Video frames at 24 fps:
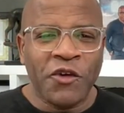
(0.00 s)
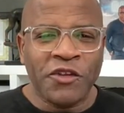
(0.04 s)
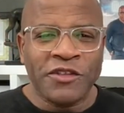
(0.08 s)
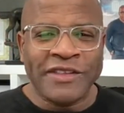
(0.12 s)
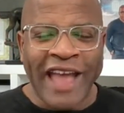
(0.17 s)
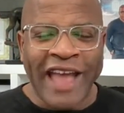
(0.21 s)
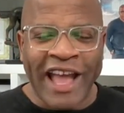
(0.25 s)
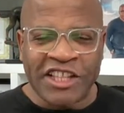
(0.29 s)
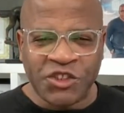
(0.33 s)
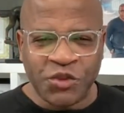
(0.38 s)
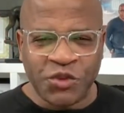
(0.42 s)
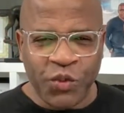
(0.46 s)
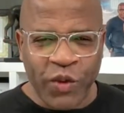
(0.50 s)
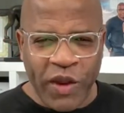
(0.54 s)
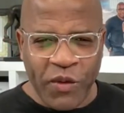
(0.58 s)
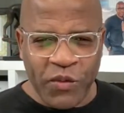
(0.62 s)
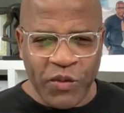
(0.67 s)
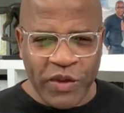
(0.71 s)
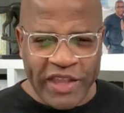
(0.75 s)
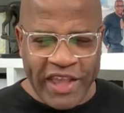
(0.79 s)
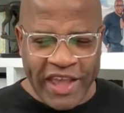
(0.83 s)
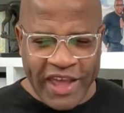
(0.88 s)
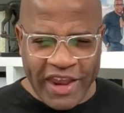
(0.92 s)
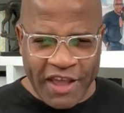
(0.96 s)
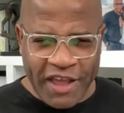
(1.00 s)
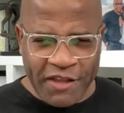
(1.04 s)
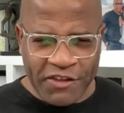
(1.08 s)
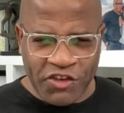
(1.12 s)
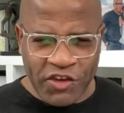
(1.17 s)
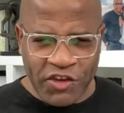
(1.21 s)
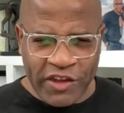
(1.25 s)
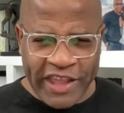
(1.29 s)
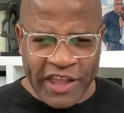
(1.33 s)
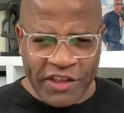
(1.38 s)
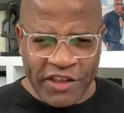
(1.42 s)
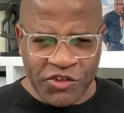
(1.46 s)
that's where we get
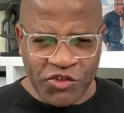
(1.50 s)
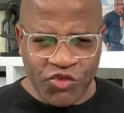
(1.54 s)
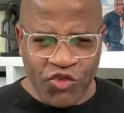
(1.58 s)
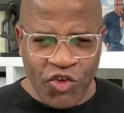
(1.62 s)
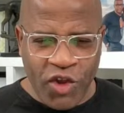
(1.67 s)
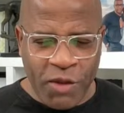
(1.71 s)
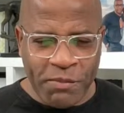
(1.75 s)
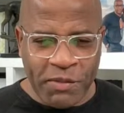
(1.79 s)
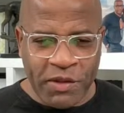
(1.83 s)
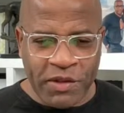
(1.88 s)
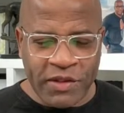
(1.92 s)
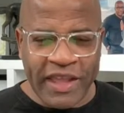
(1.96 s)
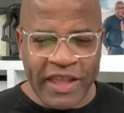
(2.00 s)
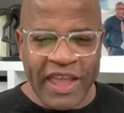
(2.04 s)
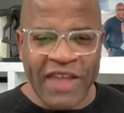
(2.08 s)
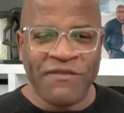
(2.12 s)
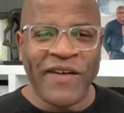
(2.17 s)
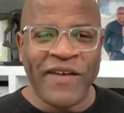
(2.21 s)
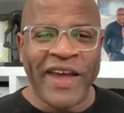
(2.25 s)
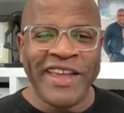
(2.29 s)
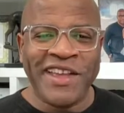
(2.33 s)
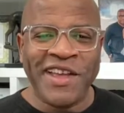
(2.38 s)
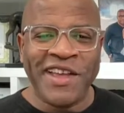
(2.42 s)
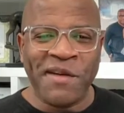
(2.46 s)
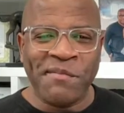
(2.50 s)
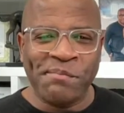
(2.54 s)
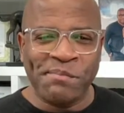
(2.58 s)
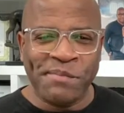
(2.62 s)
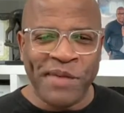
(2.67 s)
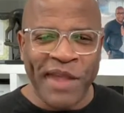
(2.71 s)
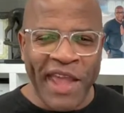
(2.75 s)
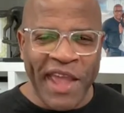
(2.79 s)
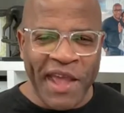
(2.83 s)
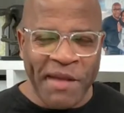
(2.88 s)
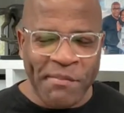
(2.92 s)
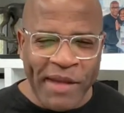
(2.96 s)
in trouble. If I
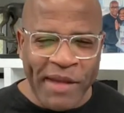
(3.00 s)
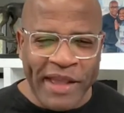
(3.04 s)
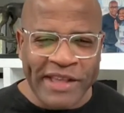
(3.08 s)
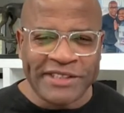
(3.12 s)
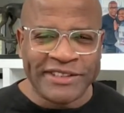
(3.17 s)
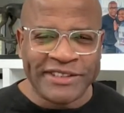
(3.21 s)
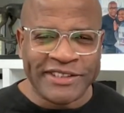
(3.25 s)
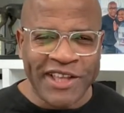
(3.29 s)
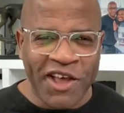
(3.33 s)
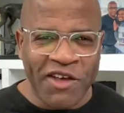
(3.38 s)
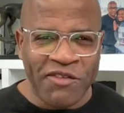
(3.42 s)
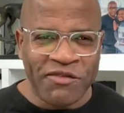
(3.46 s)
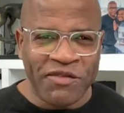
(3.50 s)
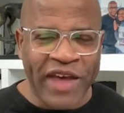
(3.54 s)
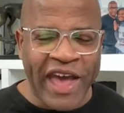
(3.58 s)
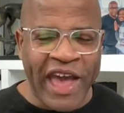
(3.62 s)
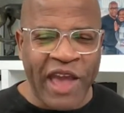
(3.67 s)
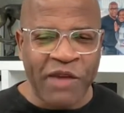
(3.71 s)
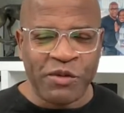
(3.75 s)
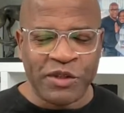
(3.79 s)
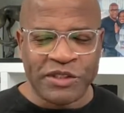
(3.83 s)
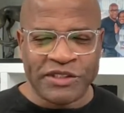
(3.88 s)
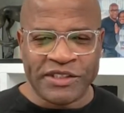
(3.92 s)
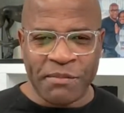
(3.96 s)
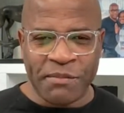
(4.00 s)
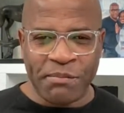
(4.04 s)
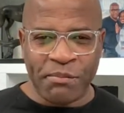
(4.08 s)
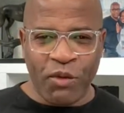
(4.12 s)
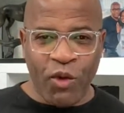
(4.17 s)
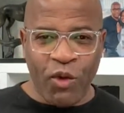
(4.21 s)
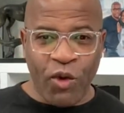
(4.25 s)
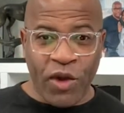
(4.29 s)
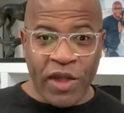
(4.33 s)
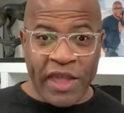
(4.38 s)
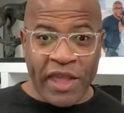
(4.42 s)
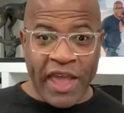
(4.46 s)
compare myself, I would say,
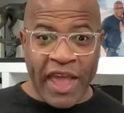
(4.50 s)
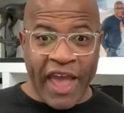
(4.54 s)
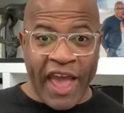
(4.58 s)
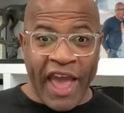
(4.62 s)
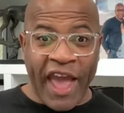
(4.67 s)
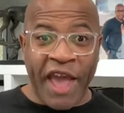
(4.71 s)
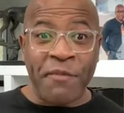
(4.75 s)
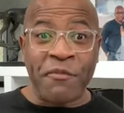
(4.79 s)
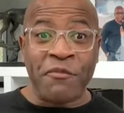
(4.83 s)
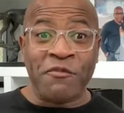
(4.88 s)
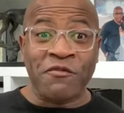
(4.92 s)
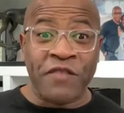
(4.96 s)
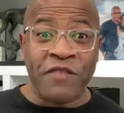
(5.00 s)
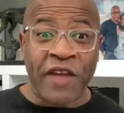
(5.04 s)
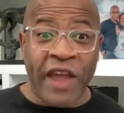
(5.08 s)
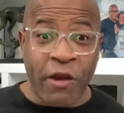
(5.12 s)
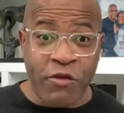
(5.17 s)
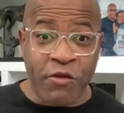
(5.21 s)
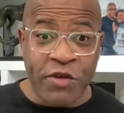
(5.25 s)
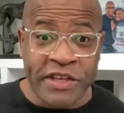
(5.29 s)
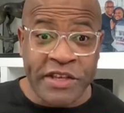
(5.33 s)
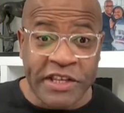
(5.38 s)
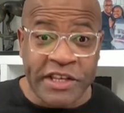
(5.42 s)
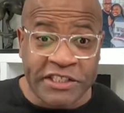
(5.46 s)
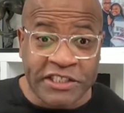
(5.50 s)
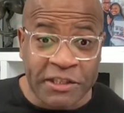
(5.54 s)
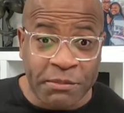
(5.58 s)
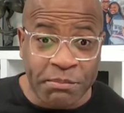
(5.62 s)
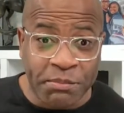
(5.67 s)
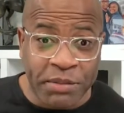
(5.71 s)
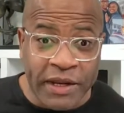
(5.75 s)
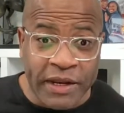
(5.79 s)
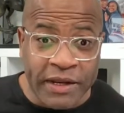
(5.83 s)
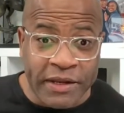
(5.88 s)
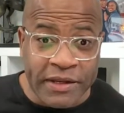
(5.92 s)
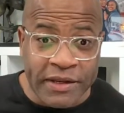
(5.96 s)
boy, I'm very
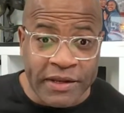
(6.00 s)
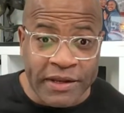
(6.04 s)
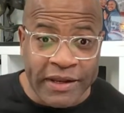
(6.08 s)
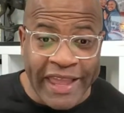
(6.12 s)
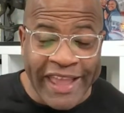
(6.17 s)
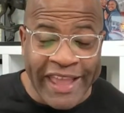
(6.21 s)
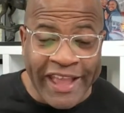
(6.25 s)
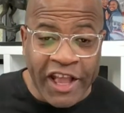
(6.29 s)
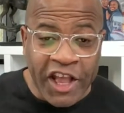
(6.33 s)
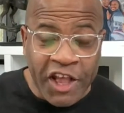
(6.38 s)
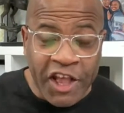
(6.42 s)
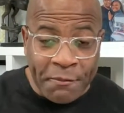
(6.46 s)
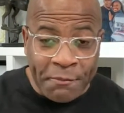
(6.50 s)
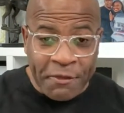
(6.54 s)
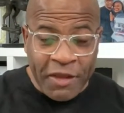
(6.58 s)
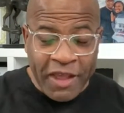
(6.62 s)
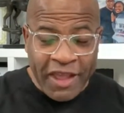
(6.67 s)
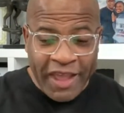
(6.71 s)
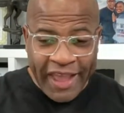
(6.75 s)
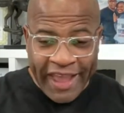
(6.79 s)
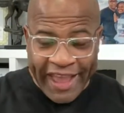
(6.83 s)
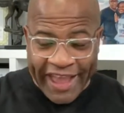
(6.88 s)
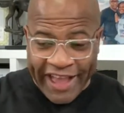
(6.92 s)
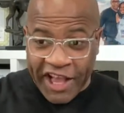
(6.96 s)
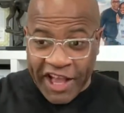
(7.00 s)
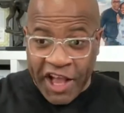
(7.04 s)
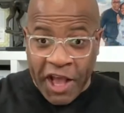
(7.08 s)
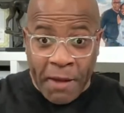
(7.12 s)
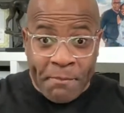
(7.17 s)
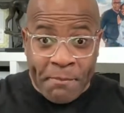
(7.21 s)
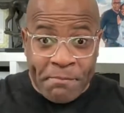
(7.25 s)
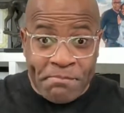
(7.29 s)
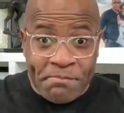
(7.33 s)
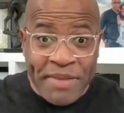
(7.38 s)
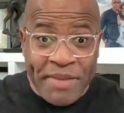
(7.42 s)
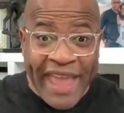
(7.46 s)
disciplined. In
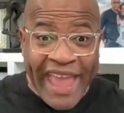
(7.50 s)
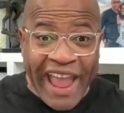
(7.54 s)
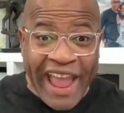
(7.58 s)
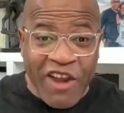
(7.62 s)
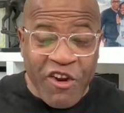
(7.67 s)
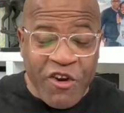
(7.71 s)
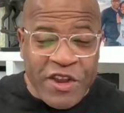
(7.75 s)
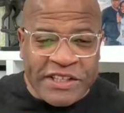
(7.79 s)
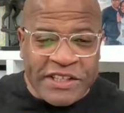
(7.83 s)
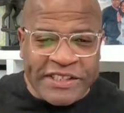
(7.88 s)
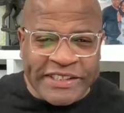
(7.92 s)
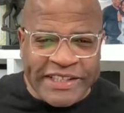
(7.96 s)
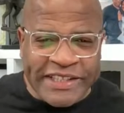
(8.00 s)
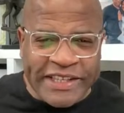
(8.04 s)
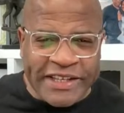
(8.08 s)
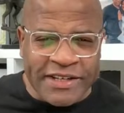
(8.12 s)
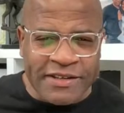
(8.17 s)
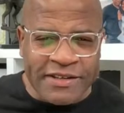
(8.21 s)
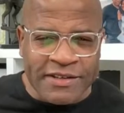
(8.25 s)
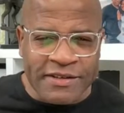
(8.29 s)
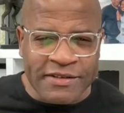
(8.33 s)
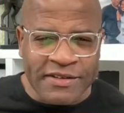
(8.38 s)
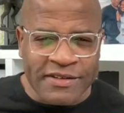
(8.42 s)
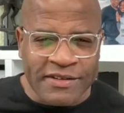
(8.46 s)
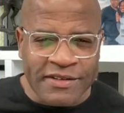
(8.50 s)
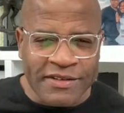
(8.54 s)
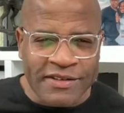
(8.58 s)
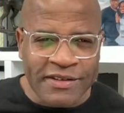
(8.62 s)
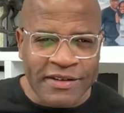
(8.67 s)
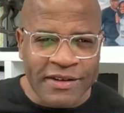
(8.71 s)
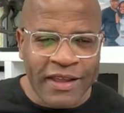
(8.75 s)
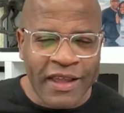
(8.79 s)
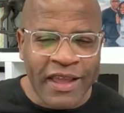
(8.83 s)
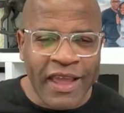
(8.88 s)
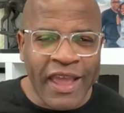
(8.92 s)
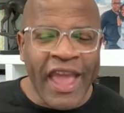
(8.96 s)
comparison,
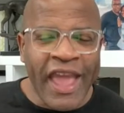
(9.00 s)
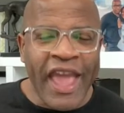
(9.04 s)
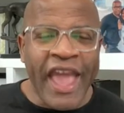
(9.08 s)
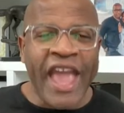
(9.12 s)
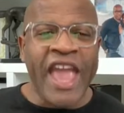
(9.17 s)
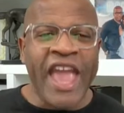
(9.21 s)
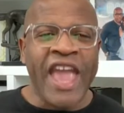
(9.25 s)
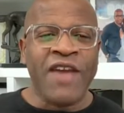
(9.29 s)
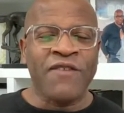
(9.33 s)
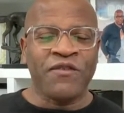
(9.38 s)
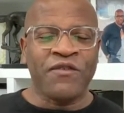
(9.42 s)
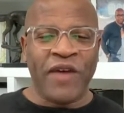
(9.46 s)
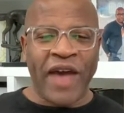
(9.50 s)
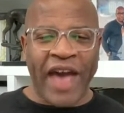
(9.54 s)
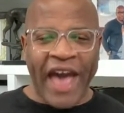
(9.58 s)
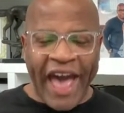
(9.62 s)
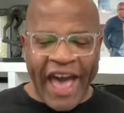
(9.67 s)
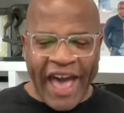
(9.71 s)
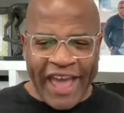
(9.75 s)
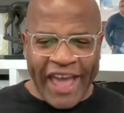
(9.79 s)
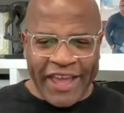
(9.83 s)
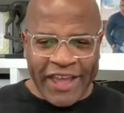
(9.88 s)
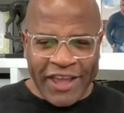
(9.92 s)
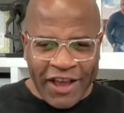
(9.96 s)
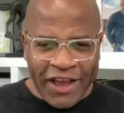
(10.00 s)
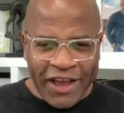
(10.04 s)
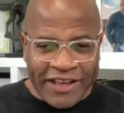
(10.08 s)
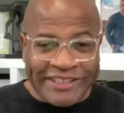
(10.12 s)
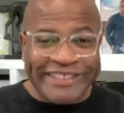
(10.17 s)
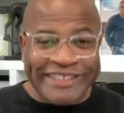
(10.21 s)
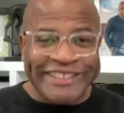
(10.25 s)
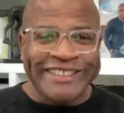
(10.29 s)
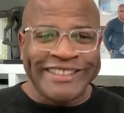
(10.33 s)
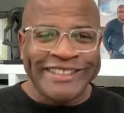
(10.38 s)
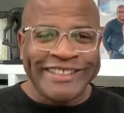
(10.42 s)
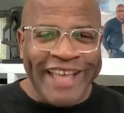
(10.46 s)
if I
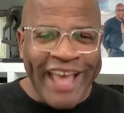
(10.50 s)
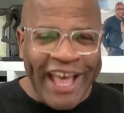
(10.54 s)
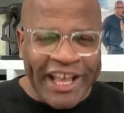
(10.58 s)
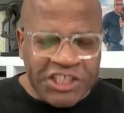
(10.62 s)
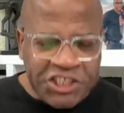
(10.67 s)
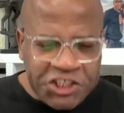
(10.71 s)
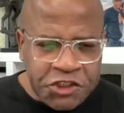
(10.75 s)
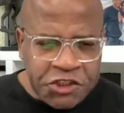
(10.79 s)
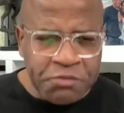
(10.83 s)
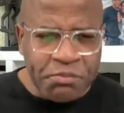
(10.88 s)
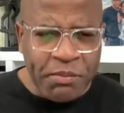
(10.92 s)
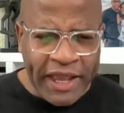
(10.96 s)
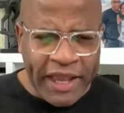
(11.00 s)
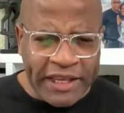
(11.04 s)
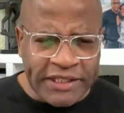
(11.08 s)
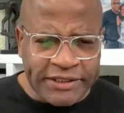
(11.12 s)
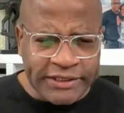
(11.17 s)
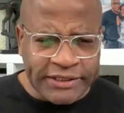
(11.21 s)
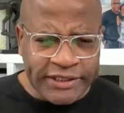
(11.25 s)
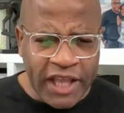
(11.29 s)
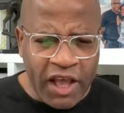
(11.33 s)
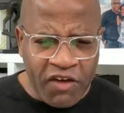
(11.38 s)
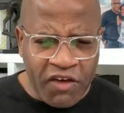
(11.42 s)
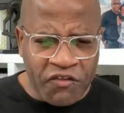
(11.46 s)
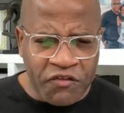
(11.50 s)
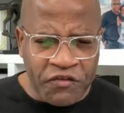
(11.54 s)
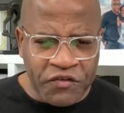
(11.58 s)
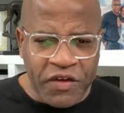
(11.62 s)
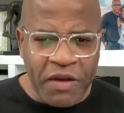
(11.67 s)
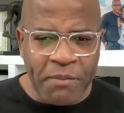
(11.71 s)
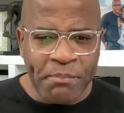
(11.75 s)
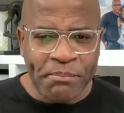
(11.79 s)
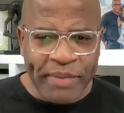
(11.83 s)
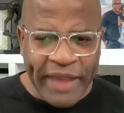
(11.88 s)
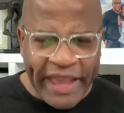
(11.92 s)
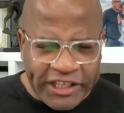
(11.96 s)
assess myself
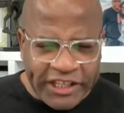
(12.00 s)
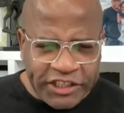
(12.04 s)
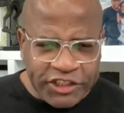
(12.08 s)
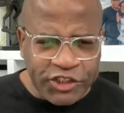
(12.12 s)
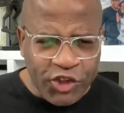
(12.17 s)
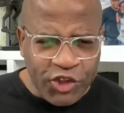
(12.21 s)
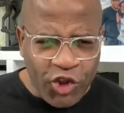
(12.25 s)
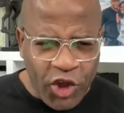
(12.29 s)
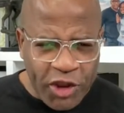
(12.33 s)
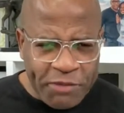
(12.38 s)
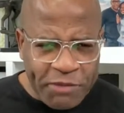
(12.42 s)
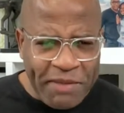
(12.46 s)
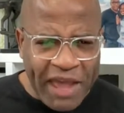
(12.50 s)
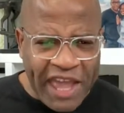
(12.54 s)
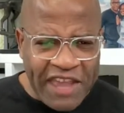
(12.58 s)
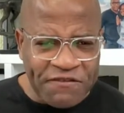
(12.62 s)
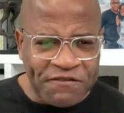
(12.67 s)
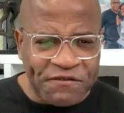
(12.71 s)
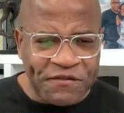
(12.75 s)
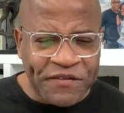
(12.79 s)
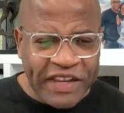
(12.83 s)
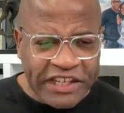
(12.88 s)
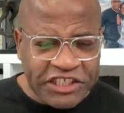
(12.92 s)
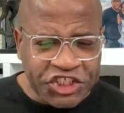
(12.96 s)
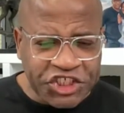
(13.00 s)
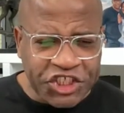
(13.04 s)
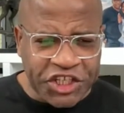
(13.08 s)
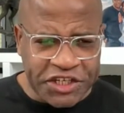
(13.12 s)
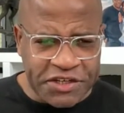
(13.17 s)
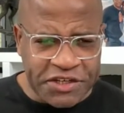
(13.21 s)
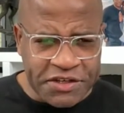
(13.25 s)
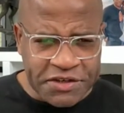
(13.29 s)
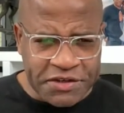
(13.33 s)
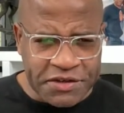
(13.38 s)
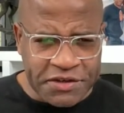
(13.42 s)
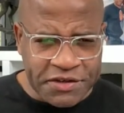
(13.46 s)
based on my
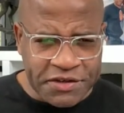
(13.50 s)
vision,